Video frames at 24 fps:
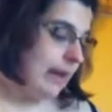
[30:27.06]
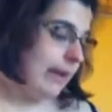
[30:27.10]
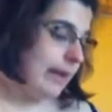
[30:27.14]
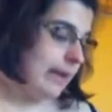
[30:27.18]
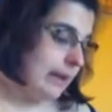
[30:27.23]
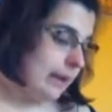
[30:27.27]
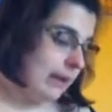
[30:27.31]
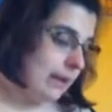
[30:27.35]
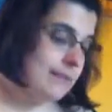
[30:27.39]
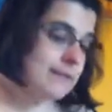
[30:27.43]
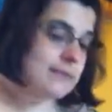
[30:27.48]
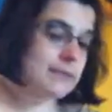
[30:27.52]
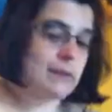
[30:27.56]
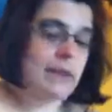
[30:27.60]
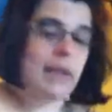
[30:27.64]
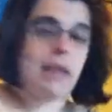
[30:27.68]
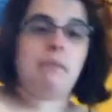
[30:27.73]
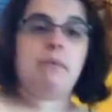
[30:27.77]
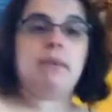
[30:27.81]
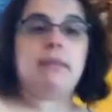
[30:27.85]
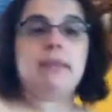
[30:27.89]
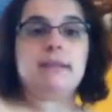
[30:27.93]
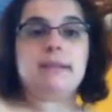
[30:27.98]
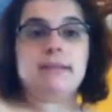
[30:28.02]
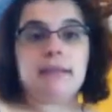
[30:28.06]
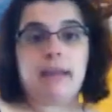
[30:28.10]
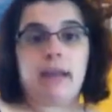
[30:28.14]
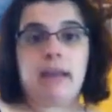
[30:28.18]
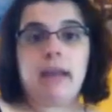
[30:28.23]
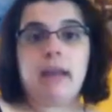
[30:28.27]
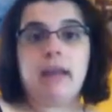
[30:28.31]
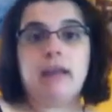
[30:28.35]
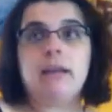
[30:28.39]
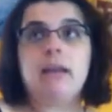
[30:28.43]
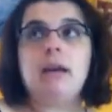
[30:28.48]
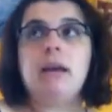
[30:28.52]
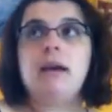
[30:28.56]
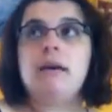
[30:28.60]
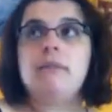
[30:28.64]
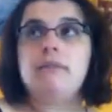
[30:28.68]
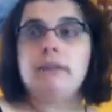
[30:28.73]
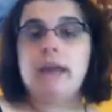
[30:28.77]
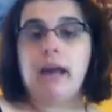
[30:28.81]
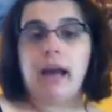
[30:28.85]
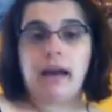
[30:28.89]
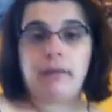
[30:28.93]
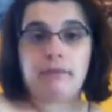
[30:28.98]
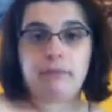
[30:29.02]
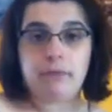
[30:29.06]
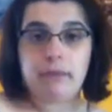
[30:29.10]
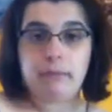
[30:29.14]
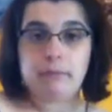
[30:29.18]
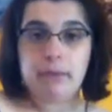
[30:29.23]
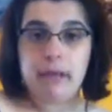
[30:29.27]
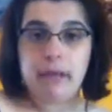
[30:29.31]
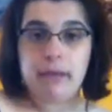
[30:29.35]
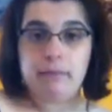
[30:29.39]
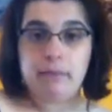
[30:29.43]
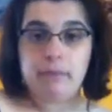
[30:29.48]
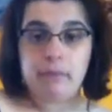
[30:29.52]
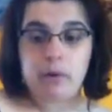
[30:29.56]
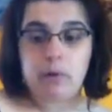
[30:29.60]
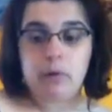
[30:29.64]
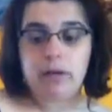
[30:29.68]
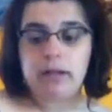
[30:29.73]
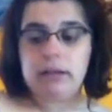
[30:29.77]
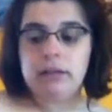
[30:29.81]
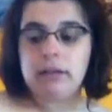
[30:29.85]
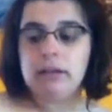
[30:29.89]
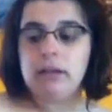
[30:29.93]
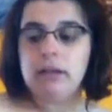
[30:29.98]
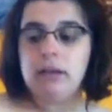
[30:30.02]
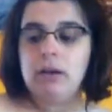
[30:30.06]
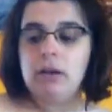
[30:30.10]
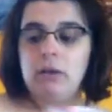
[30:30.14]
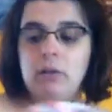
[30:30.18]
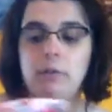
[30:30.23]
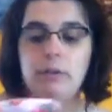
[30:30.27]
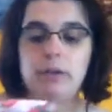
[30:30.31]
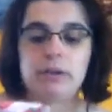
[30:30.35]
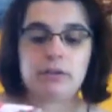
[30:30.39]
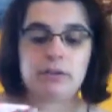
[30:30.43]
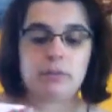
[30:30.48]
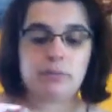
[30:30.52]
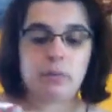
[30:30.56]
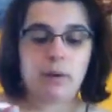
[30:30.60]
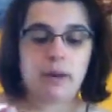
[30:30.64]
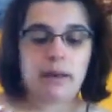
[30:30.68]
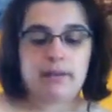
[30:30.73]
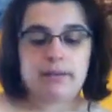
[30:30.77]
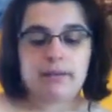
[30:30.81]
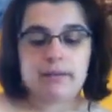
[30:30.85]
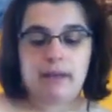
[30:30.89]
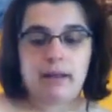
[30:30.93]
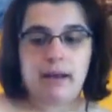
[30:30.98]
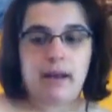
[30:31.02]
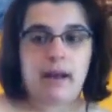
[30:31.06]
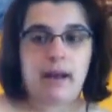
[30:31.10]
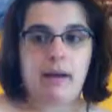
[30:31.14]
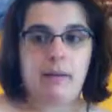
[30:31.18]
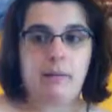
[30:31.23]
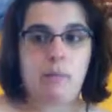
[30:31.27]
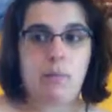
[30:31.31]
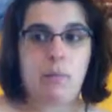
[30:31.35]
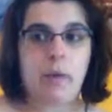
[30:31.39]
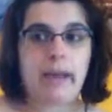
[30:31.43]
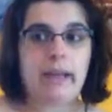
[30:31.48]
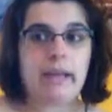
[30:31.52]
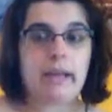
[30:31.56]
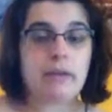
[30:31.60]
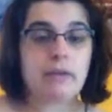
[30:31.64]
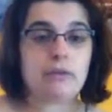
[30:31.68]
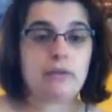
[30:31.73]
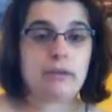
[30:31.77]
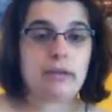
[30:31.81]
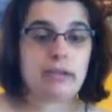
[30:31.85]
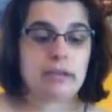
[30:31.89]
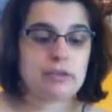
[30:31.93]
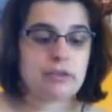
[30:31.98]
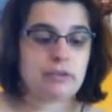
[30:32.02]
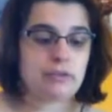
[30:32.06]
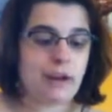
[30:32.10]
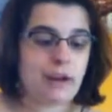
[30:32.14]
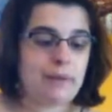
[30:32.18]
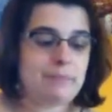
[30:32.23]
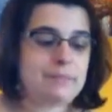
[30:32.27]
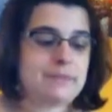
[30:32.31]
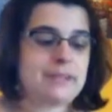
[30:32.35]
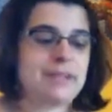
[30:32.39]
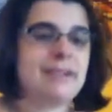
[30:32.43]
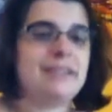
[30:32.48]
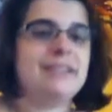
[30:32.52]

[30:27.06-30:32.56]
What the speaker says: It also came with a skein of yarn from Knit Mona, which was white and green striped